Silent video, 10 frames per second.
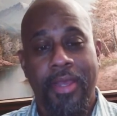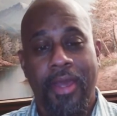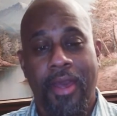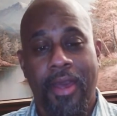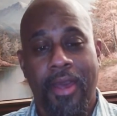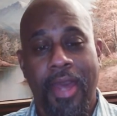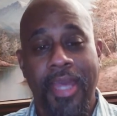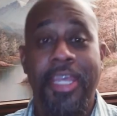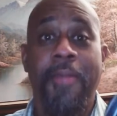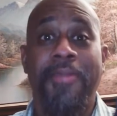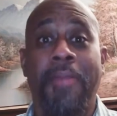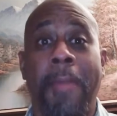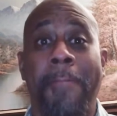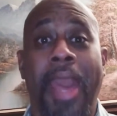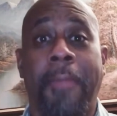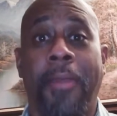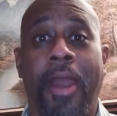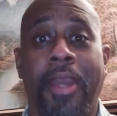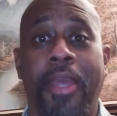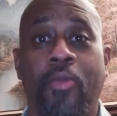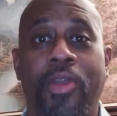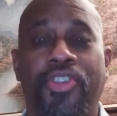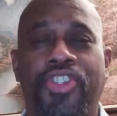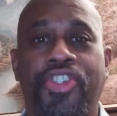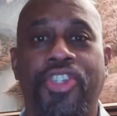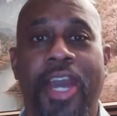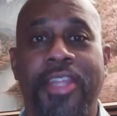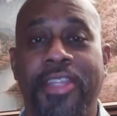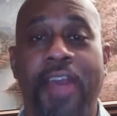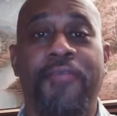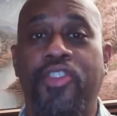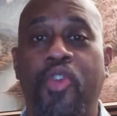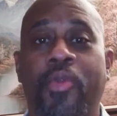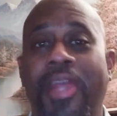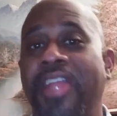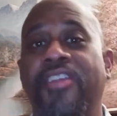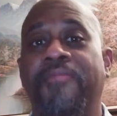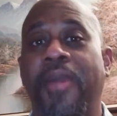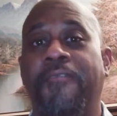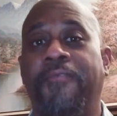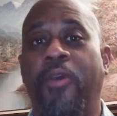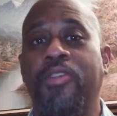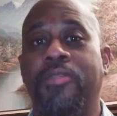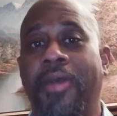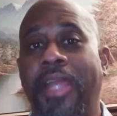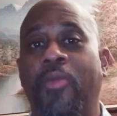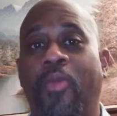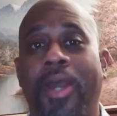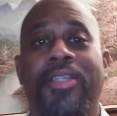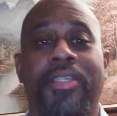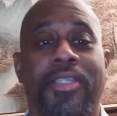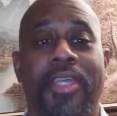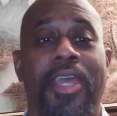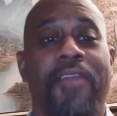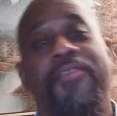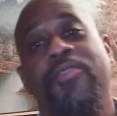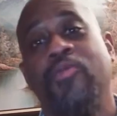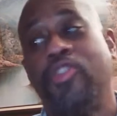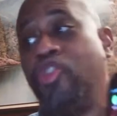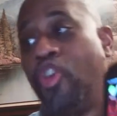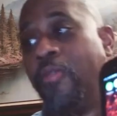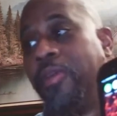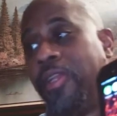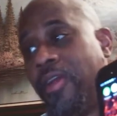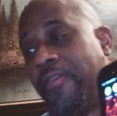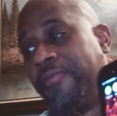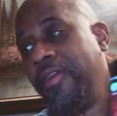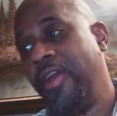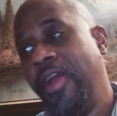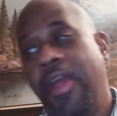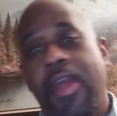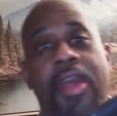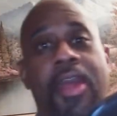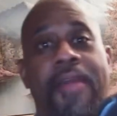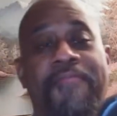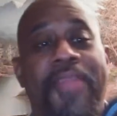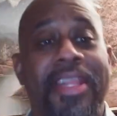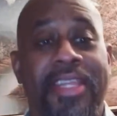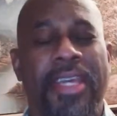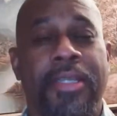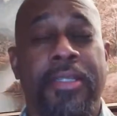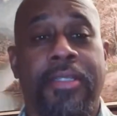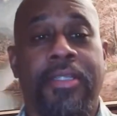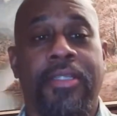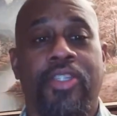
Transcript: I keep it in my back pocket, which I never do with any of my phones, but I wanted to see if it was durable enough, and it is.